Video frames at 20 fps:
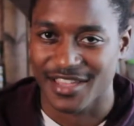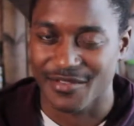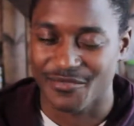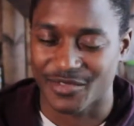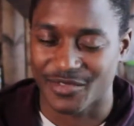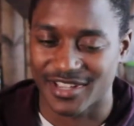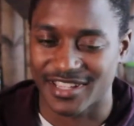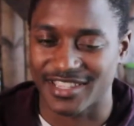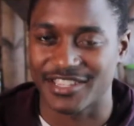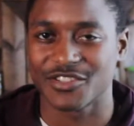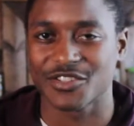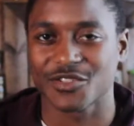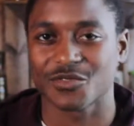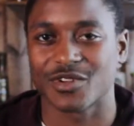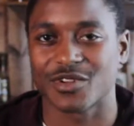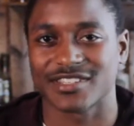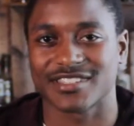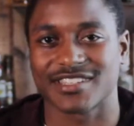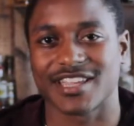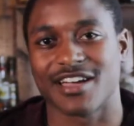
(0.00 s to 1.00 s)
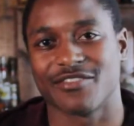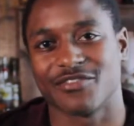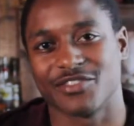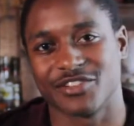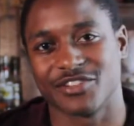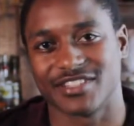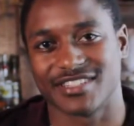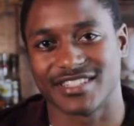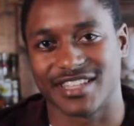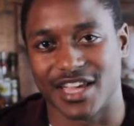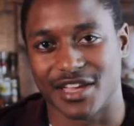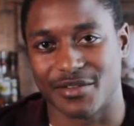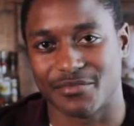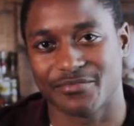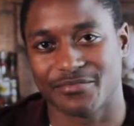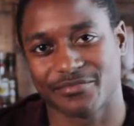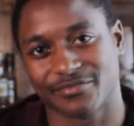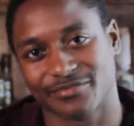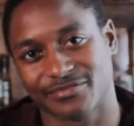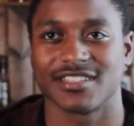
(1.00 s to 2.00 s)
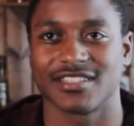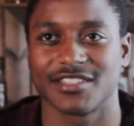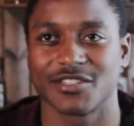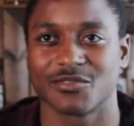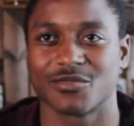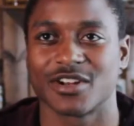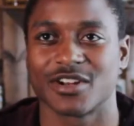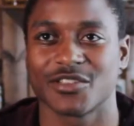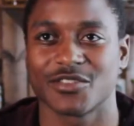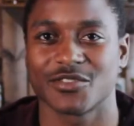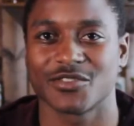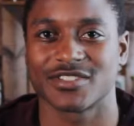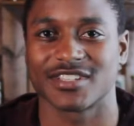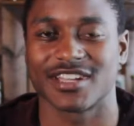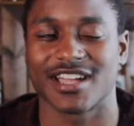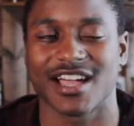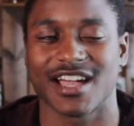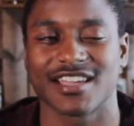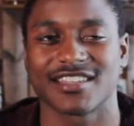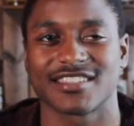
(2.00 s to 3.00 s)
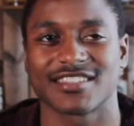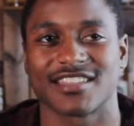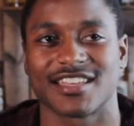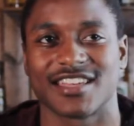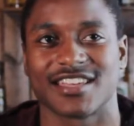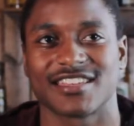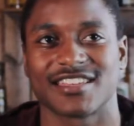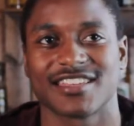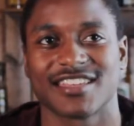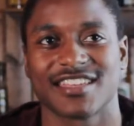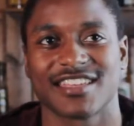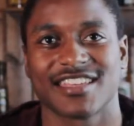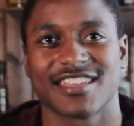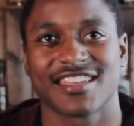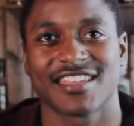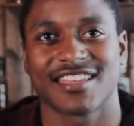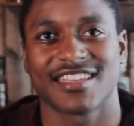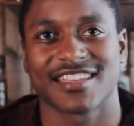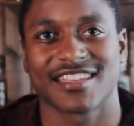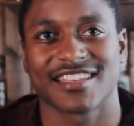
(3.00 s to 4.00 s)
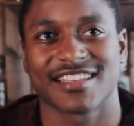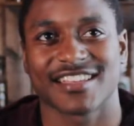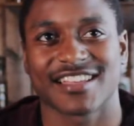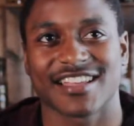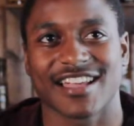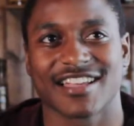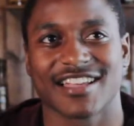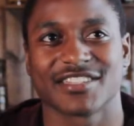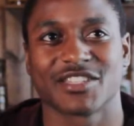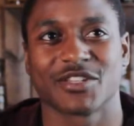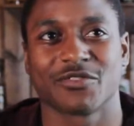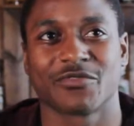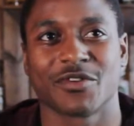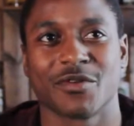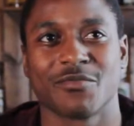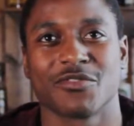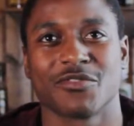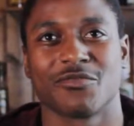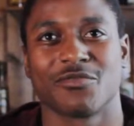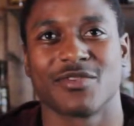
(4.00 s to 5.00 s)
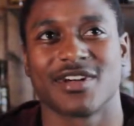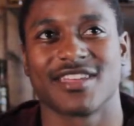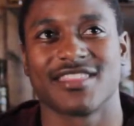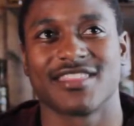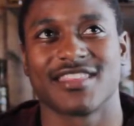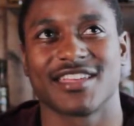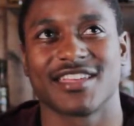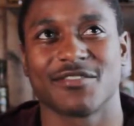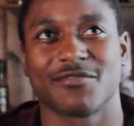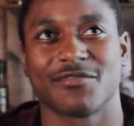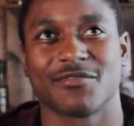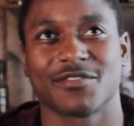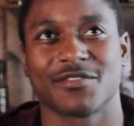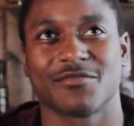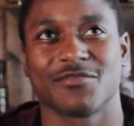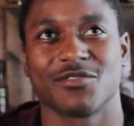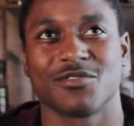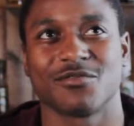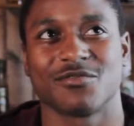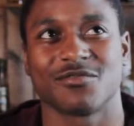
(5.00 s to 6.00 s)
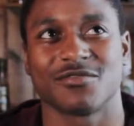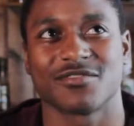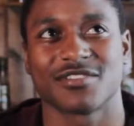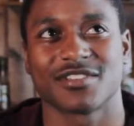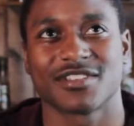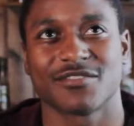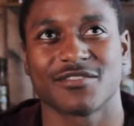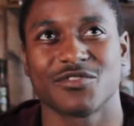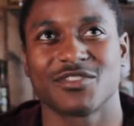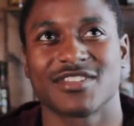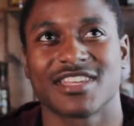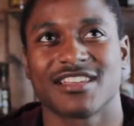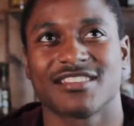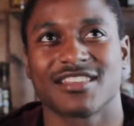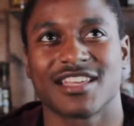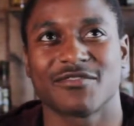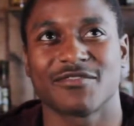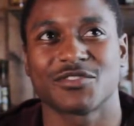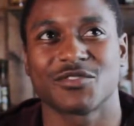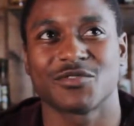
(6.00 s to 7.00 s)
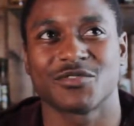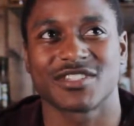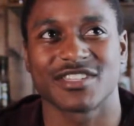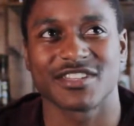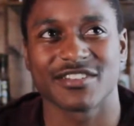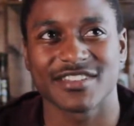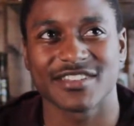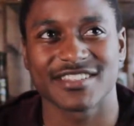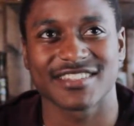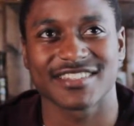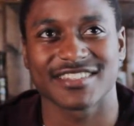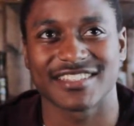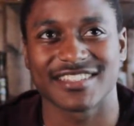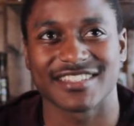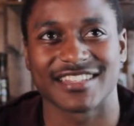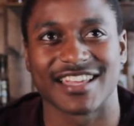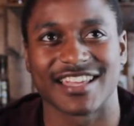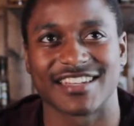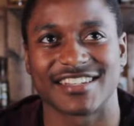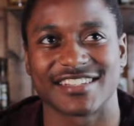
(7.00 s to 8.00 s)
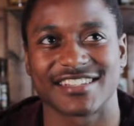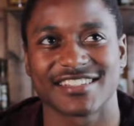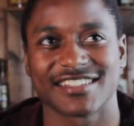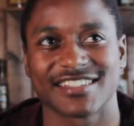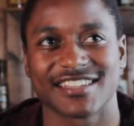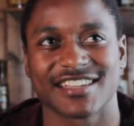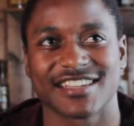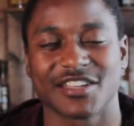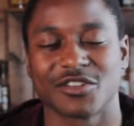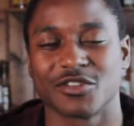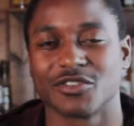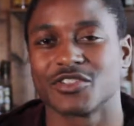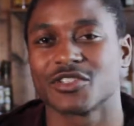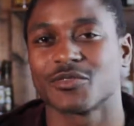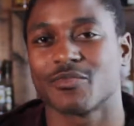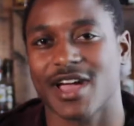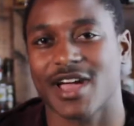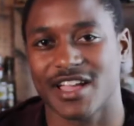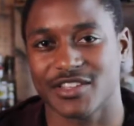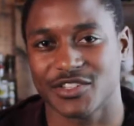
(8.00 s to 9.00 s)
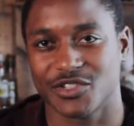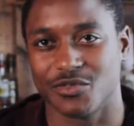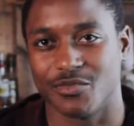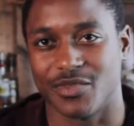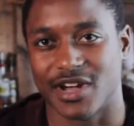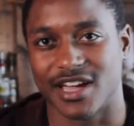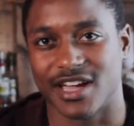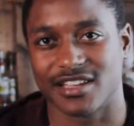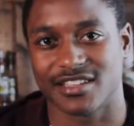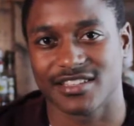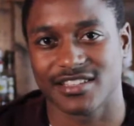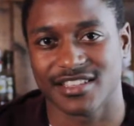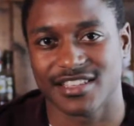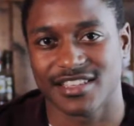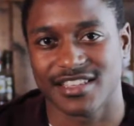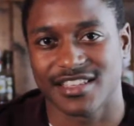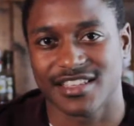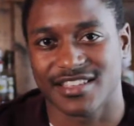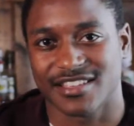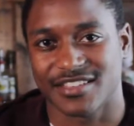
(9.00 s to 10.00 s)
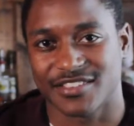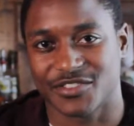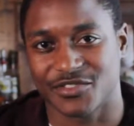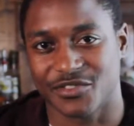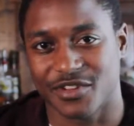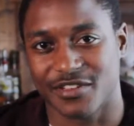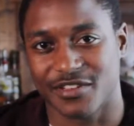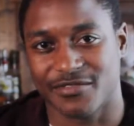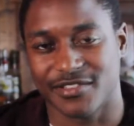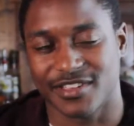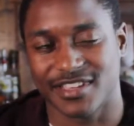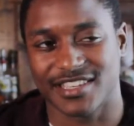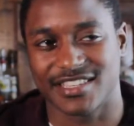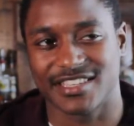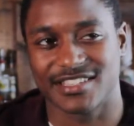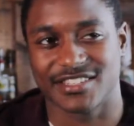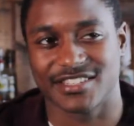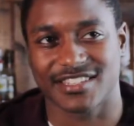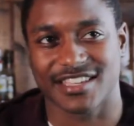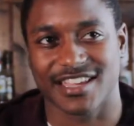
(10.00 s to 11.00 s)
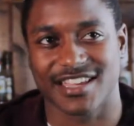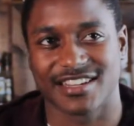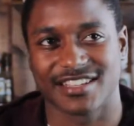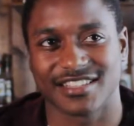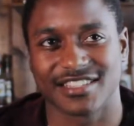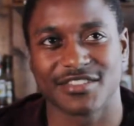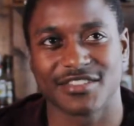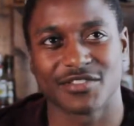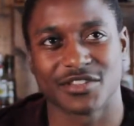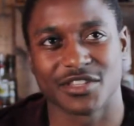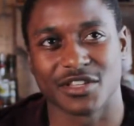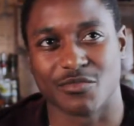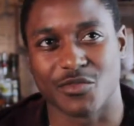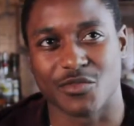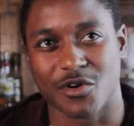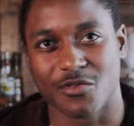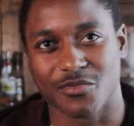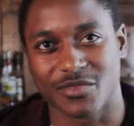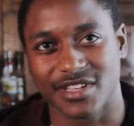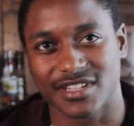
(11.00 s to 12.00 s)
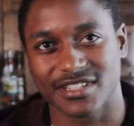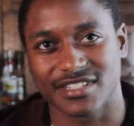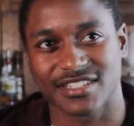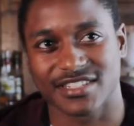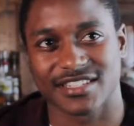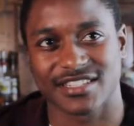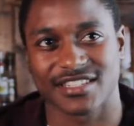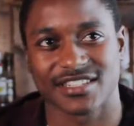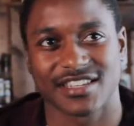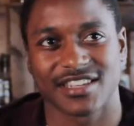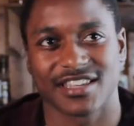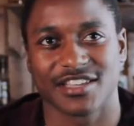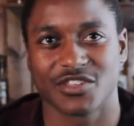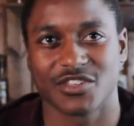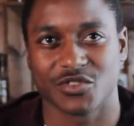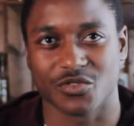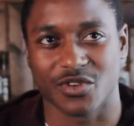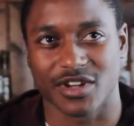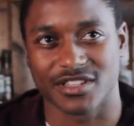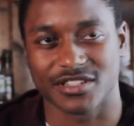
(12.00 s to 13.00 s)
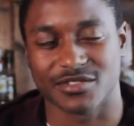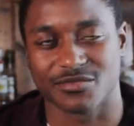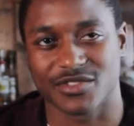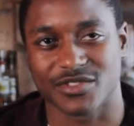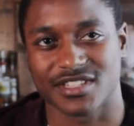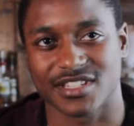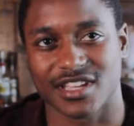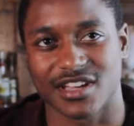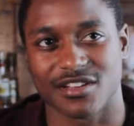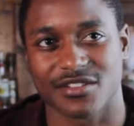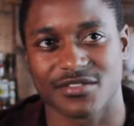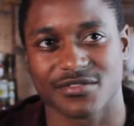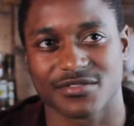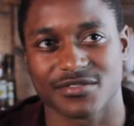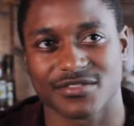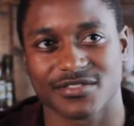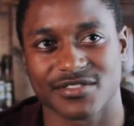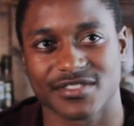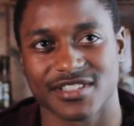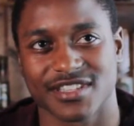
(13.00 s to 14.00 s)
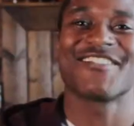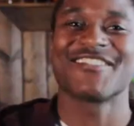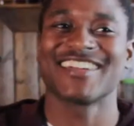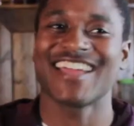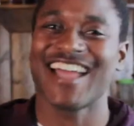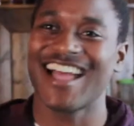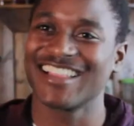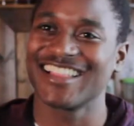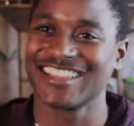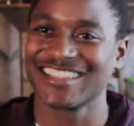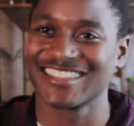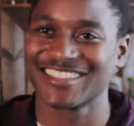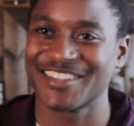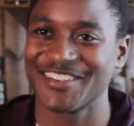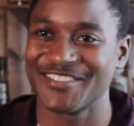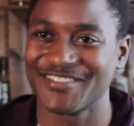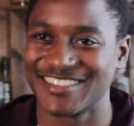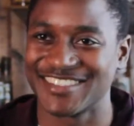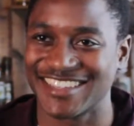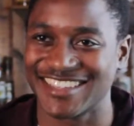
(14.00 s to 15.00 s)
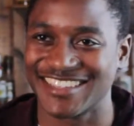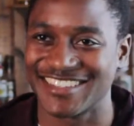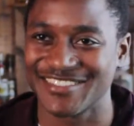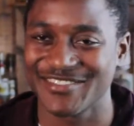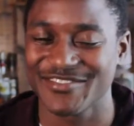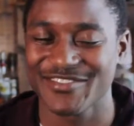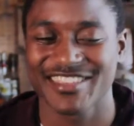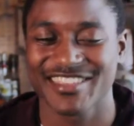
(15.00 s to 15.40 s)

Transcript: but he just wants to have a good time. He's one of those guys that has the frame of mind that if you take life too seriously, then it'll just pass you by. So I feel like he just kind of lives in the moment, enjoys himself. When Alex comes in,